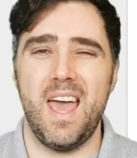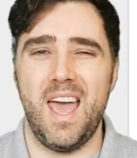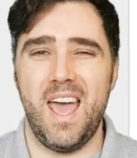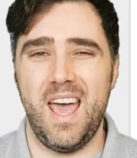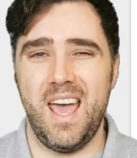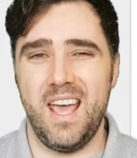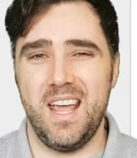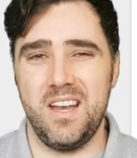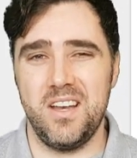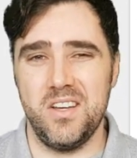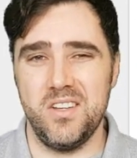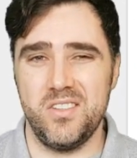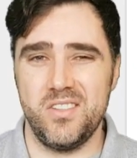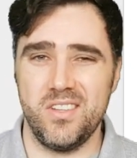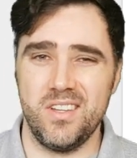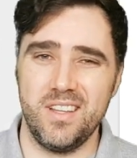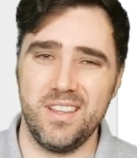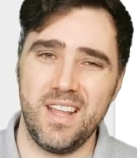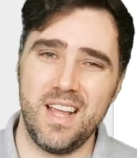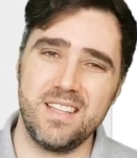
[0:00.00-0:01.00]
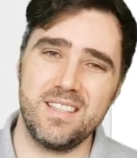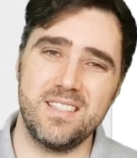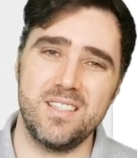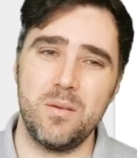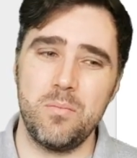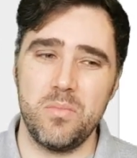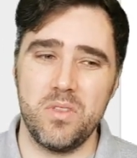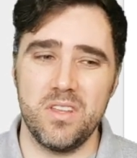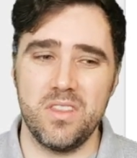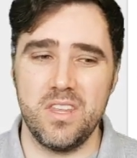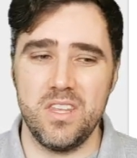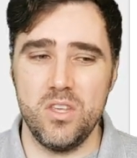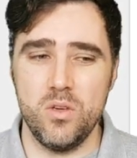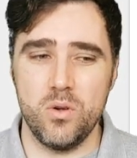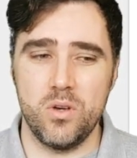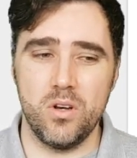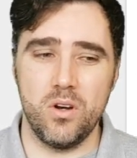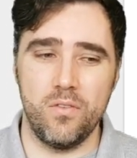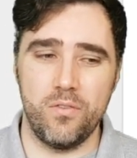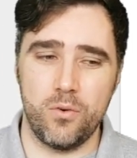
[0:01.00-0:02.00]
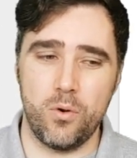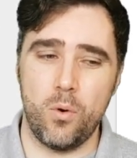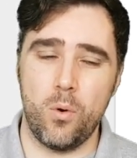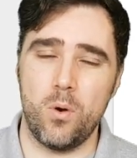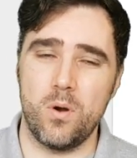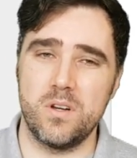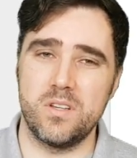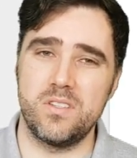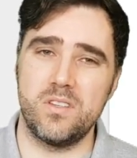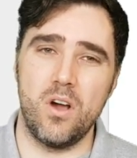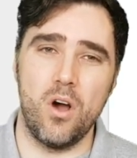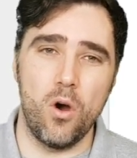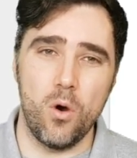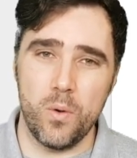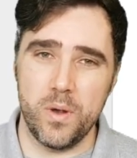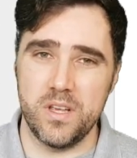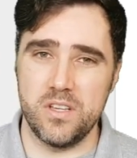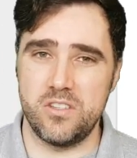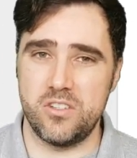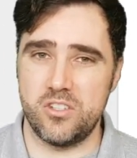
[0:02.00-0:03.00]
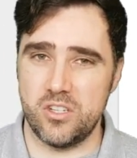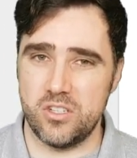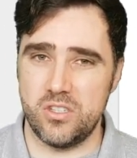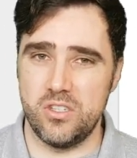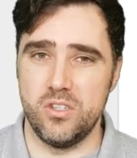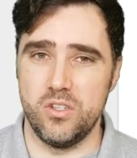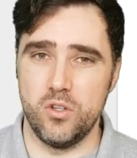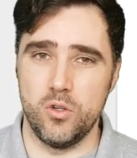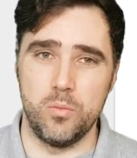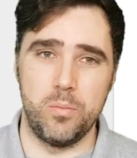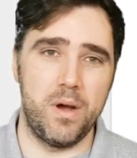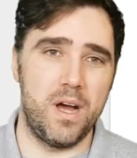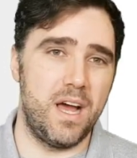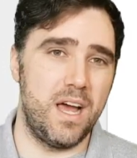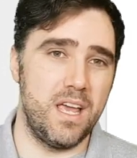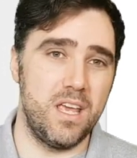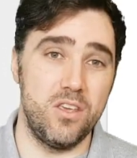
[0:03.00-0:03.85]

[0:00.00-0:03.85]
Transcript: And that's something that you could, of course, always just do by